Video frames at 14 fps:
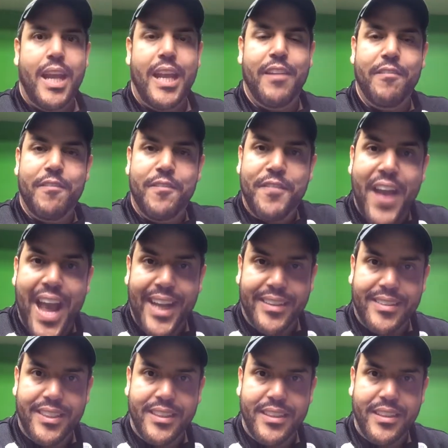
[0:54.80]
In
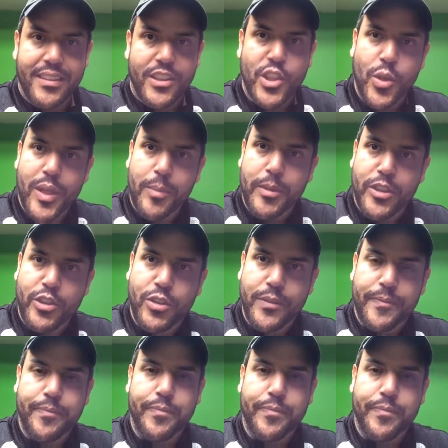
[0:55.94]
fact, you know what I'm going to do?